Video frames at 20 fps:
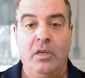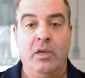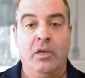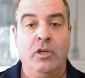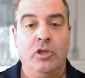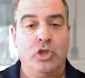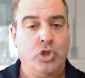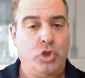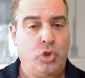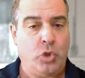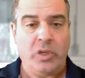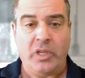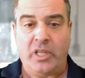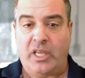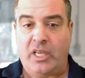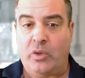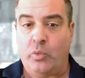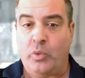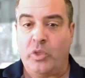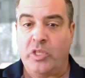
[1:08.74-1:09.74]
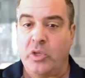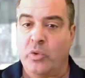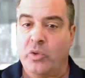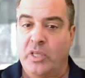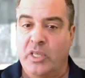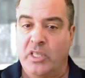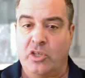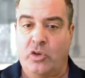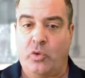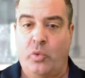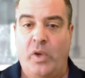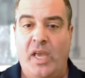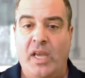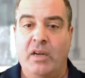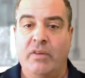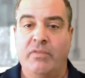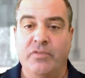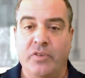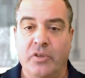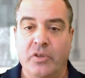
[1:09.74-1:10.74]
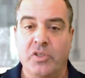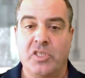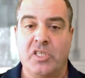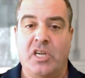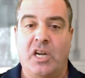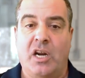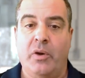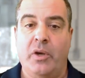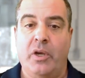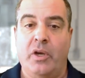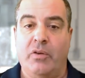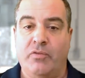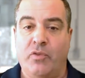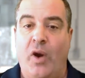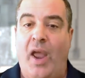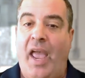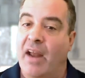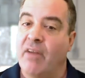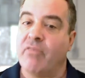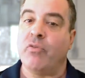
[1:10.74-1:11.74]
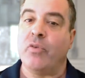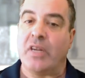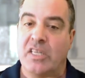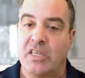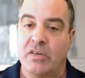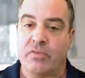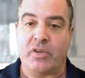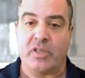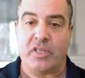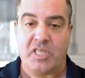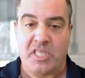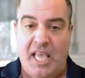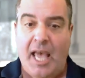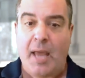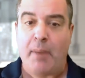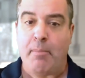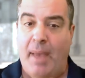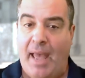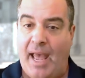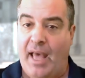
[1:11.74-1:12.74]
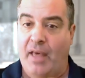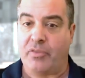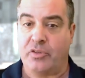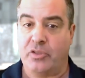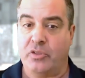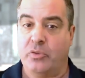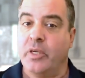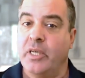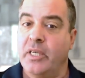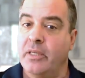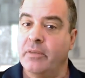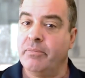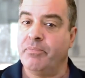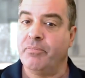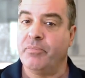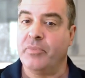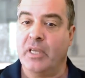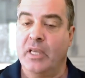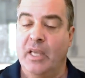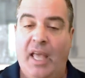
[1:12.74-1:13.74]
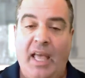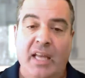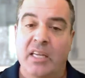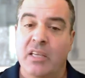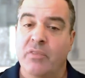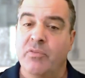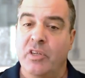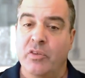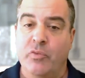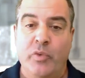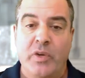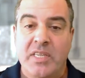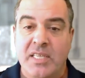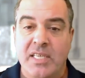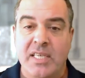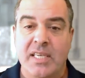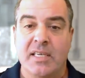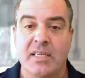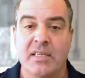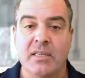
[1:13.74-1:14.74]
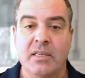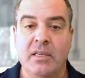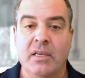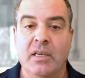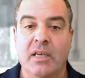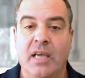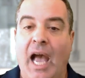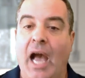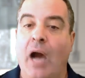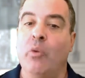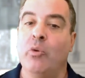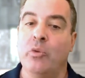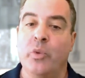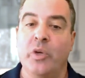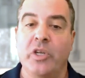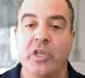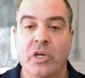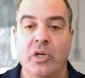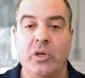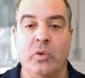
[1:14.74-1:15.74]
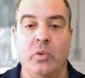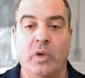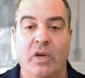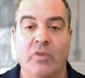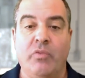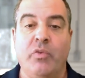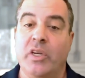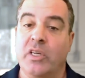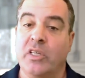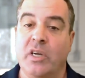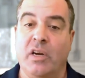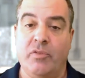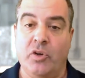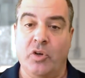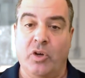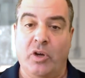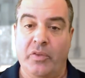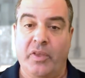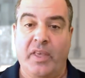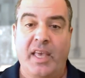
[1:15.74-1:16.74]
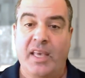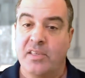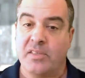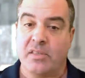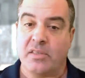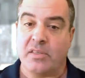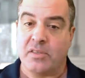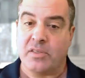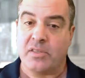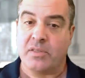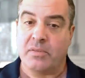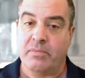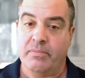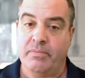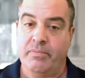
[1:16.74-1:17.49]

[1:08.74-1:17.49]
Surely we don't need to create a full scenario for every different sad path, do we? And even if we did, how would we know if we had covered all the cases?